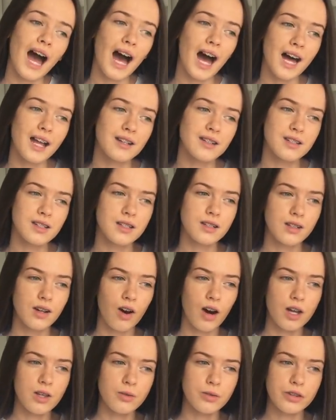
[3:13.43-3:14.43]
And
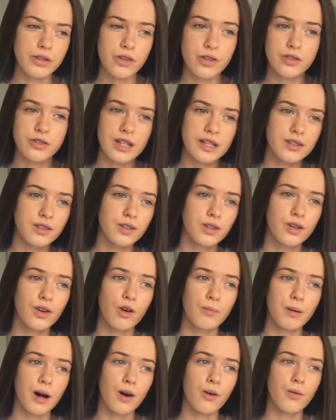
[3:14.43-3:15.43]
I used to just
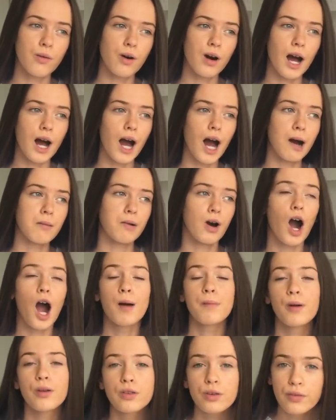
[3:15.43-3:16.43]
insecure about how my
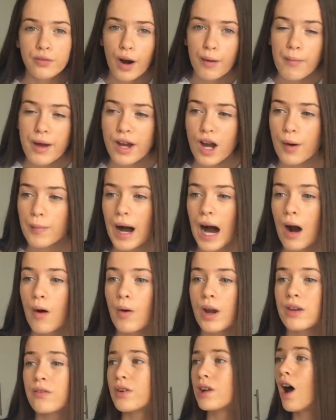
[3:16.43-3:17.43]
eyebrows look without makeup,
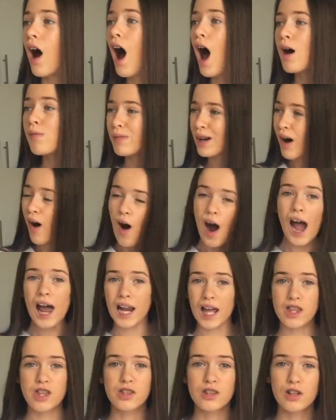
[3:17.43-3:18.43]
how even my
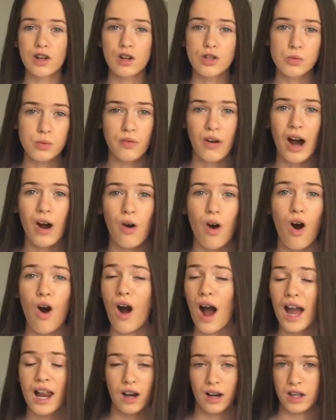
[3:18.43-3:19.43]
eyelashes look without
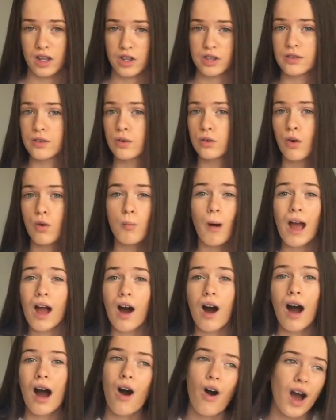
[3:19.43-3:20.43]
eyelashes on, or my
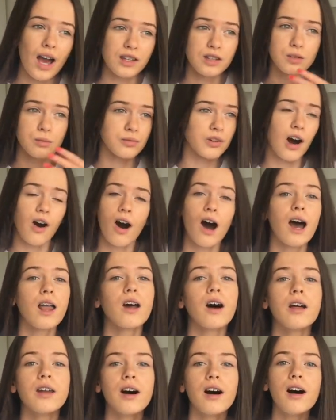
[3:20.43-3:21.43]
eyes look without
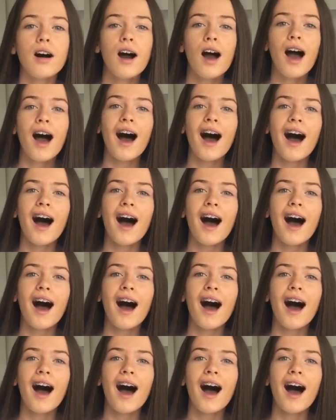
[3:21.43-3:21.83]
eyeliner.